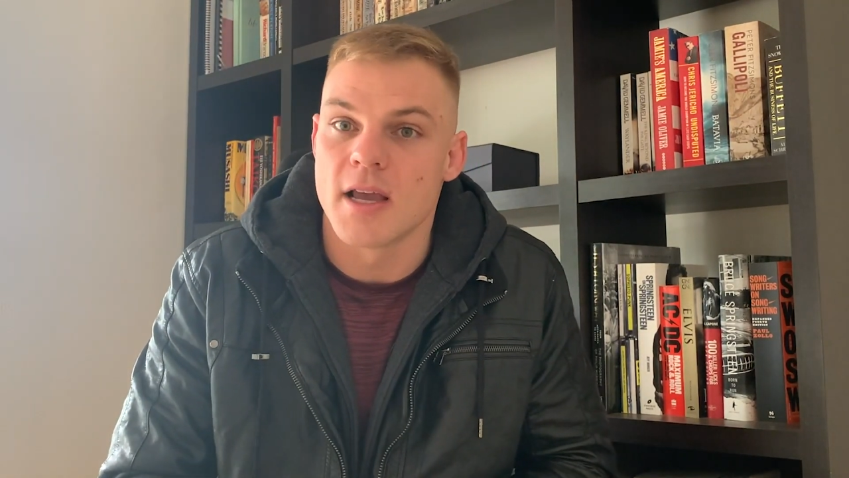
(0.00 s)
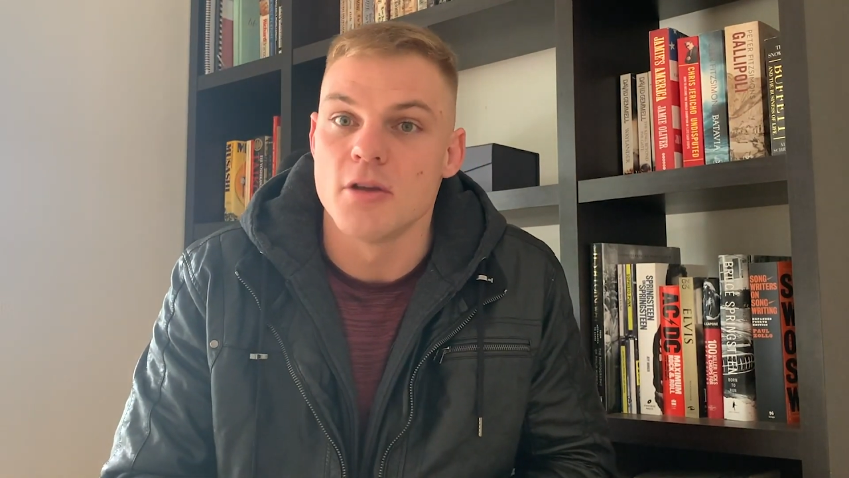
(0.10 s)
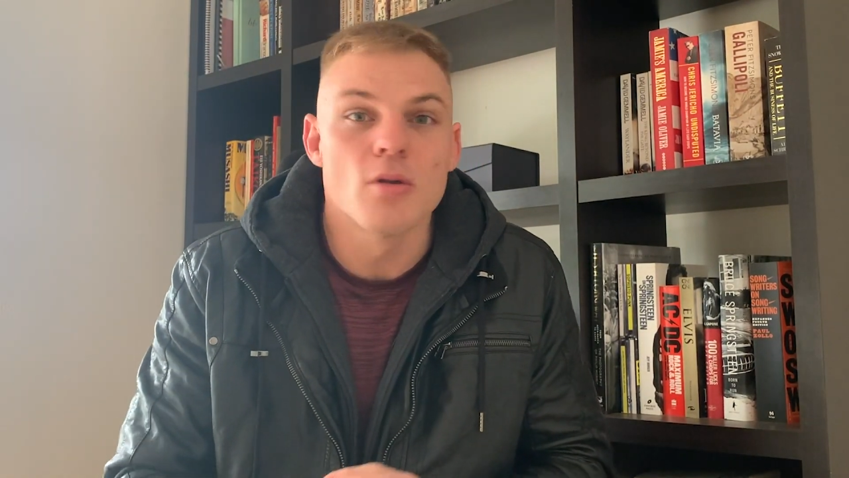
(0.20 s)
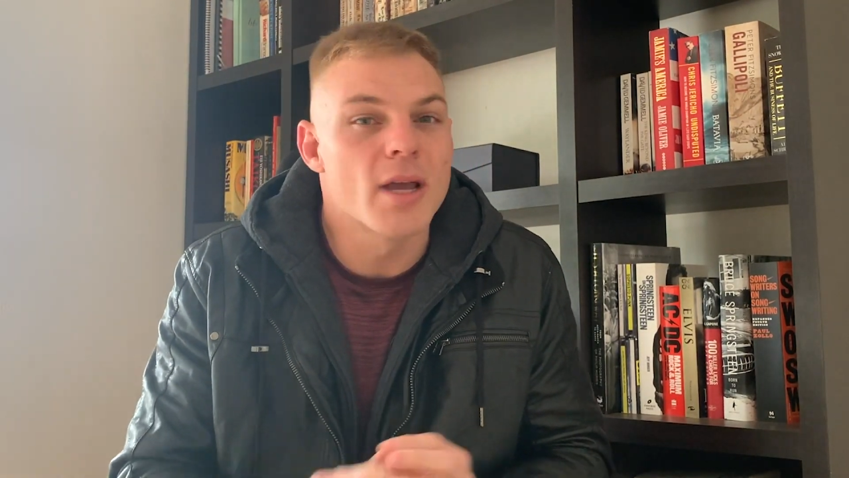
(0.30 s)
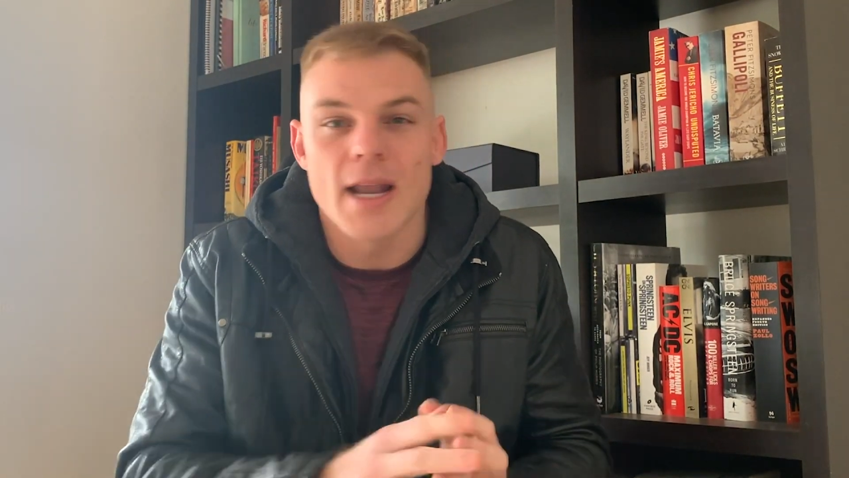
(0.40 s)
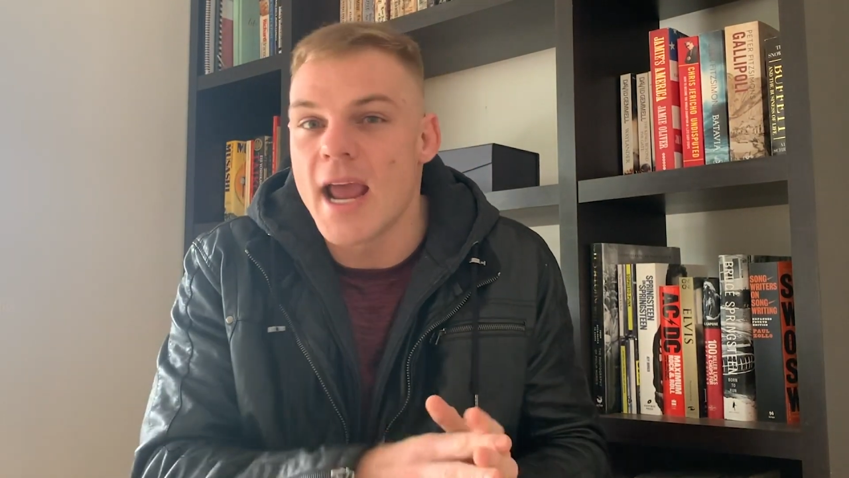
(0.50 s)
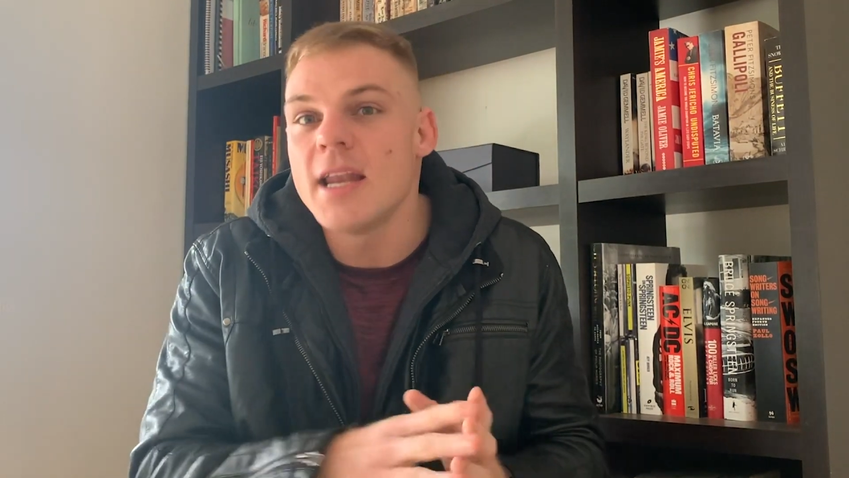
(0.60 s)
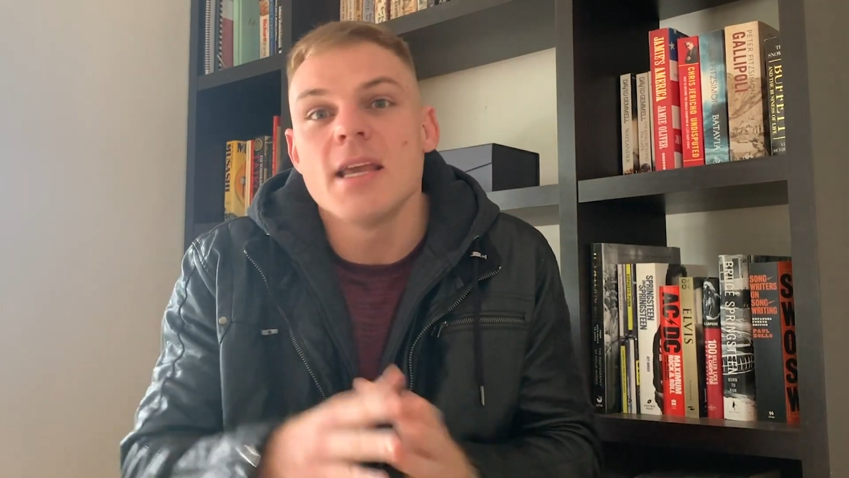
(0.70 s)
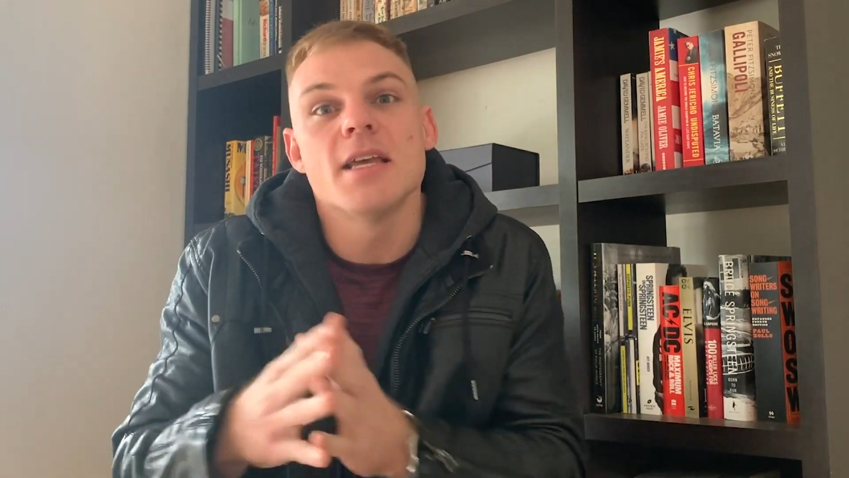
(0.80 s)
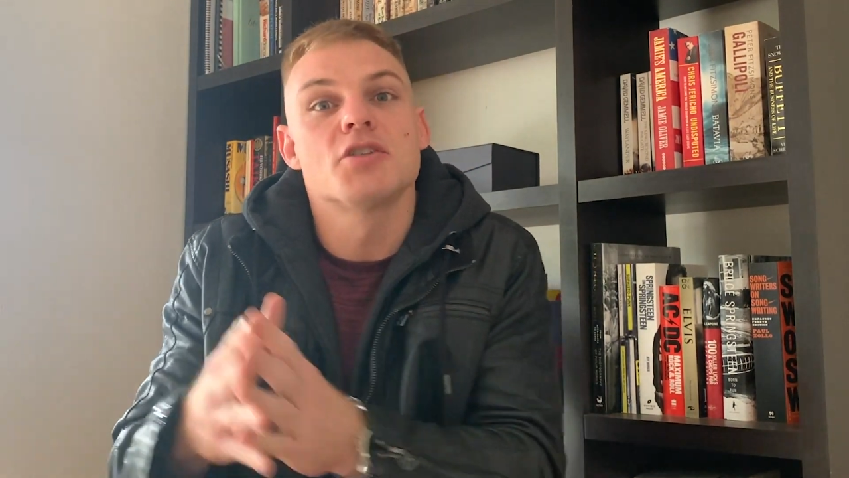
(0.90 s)
And you look at
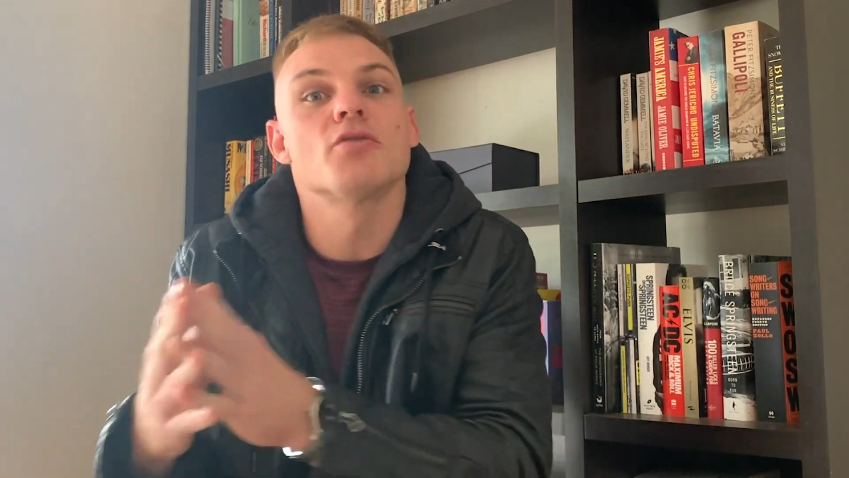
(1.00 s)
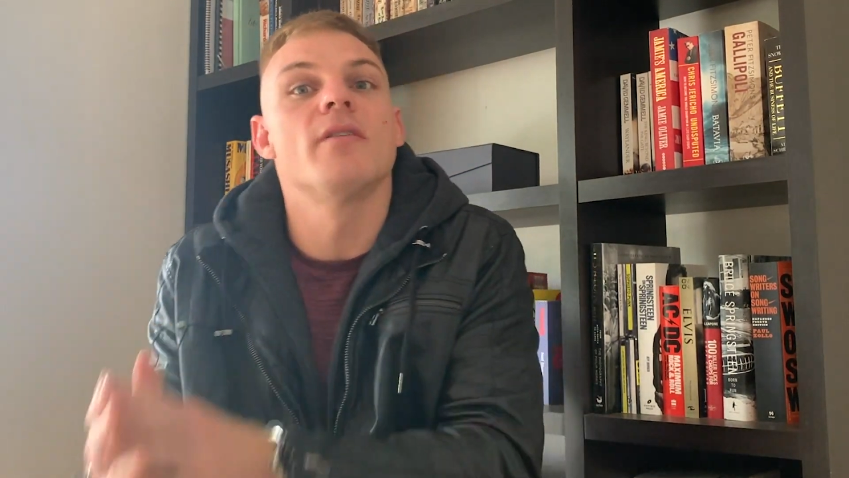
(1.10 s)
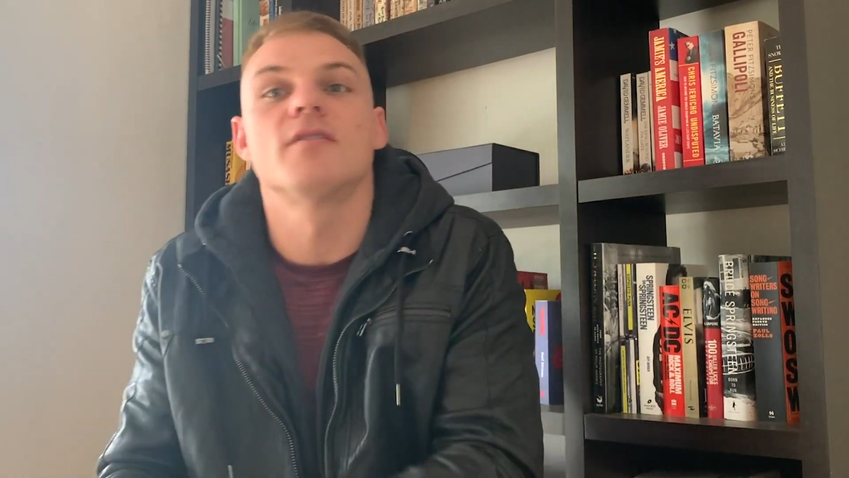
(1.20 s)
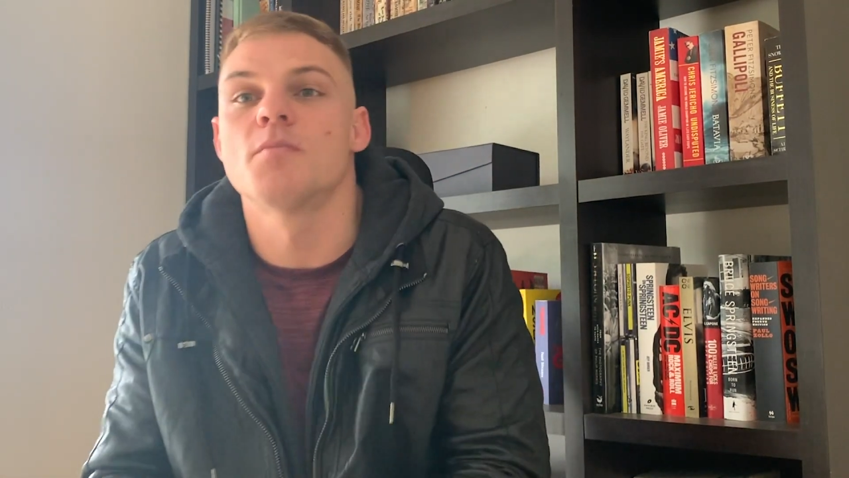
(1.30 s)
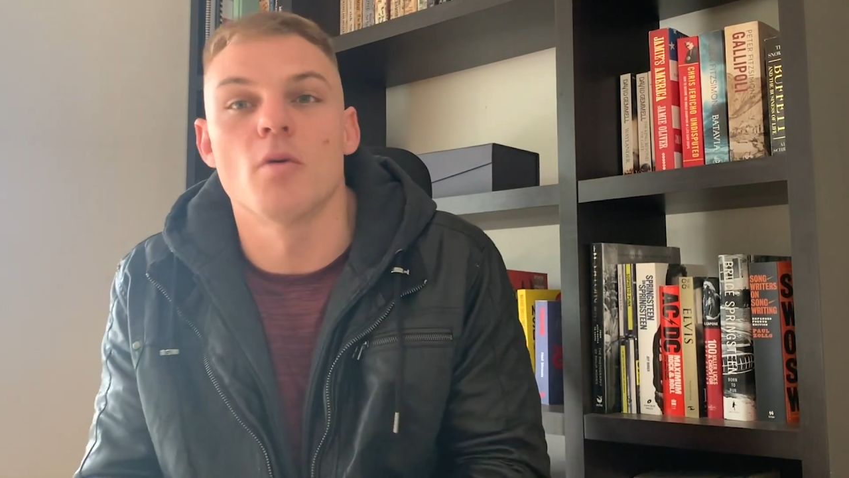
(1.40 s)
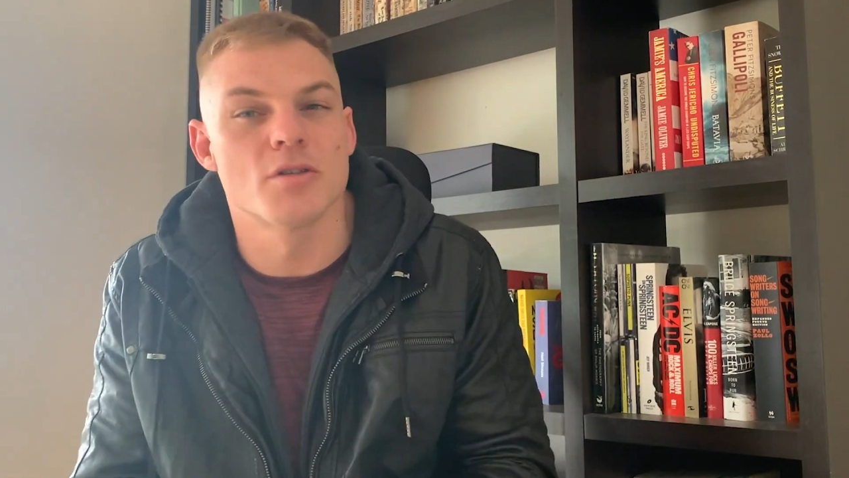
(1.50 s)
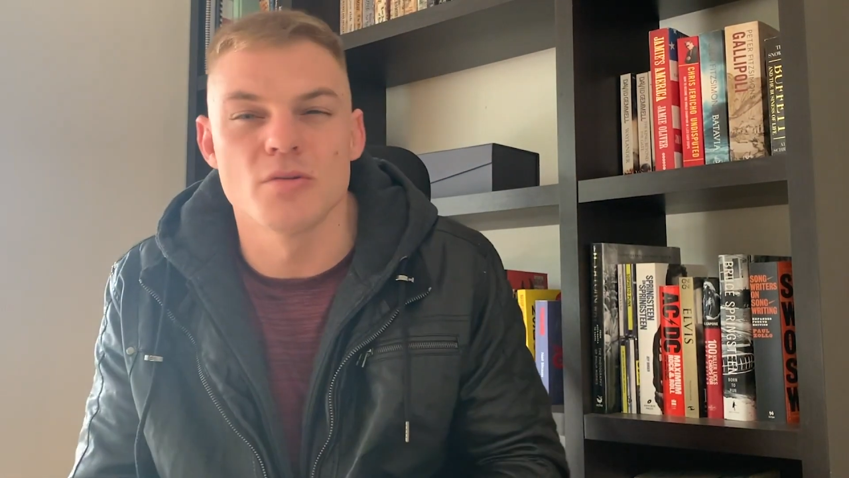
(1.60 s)
any history of sports,